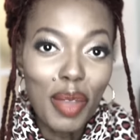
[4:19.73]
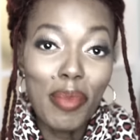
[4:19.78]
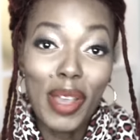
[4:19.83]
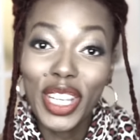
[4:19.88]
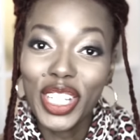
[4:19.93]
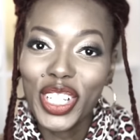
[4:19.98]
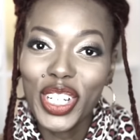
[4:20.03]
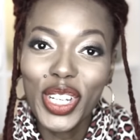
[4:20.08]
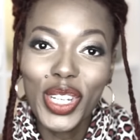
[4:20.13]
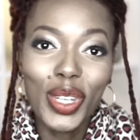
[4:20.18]

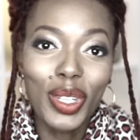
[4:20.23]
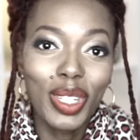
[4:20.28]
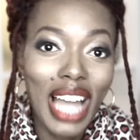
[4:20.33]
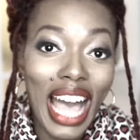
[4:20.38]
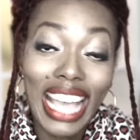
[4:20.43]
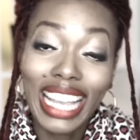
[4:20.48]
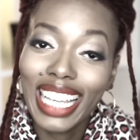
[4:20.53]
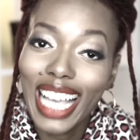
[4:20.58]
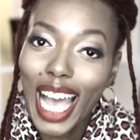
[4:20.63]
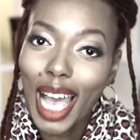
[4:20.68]
make sure you
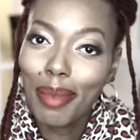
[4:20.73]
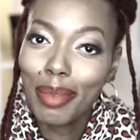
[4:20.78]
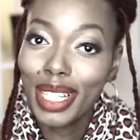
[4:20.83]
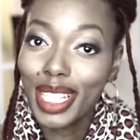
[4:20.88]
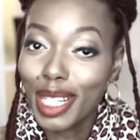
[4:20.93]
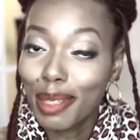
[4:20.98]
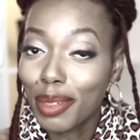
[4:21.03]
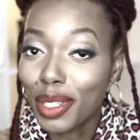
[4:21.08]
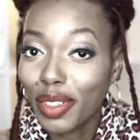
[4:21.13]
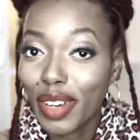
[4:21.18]
like
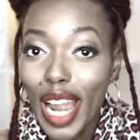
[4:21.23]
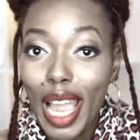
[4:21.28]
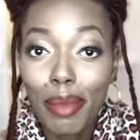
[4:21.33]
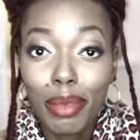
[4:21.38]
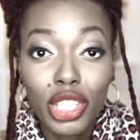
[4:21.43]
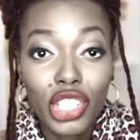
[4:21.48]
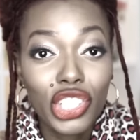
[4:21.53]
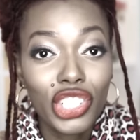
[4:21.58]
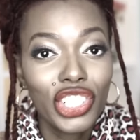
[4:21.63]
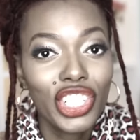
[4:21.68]
comment
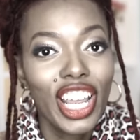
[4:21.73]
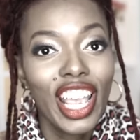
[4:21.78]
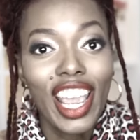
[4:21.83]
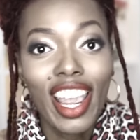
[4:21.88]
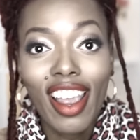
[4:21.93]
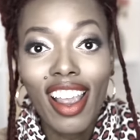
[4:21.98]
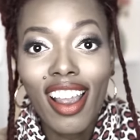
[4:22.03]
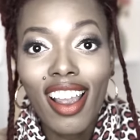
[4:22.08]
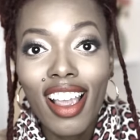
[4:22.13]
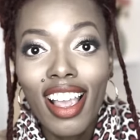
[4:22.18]
subscribe and
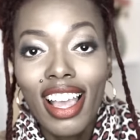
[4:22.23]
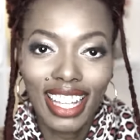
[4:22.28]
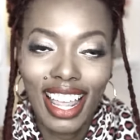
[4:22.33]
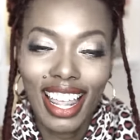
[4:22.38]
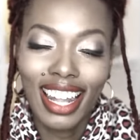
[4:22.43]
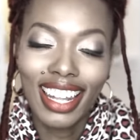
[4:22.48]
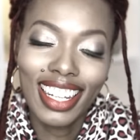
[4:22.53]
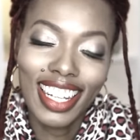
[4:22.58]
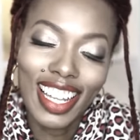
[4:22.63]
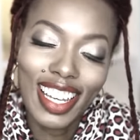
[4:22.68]
share
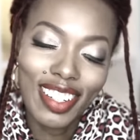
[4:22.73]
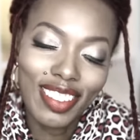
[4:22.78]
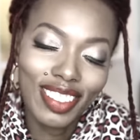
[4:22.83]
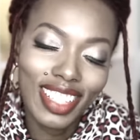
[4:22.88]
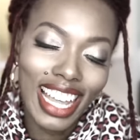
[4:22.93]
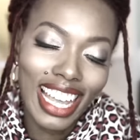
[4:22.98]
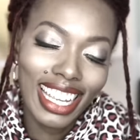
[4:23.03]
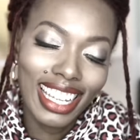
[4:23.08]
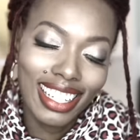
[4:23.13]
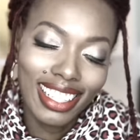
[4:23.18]
love
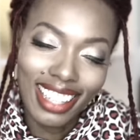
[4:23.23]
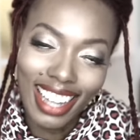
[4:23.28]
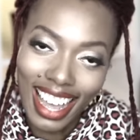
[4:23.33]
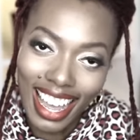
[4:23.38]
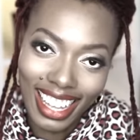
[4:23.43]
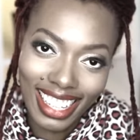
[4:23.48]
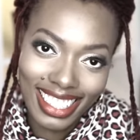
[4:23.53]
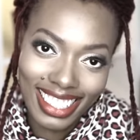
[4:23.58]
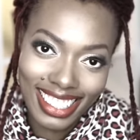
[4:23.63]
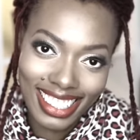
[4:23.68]
light and
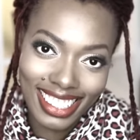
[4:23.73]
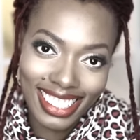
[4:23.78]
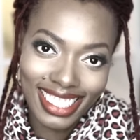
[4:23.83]
locks